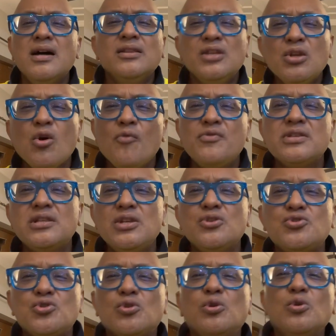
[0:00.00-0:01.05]
Then obviously you
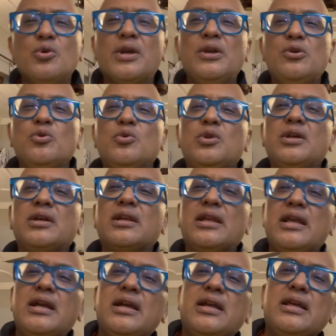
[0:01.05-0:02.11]
should look into the
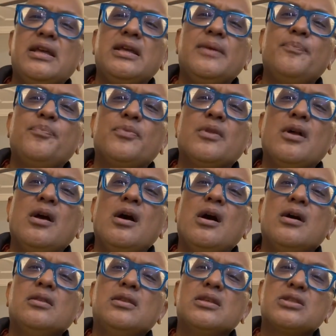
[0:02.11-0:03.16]
clarity,
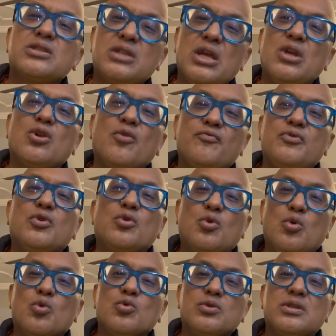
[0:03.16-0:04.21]
the state of your goal.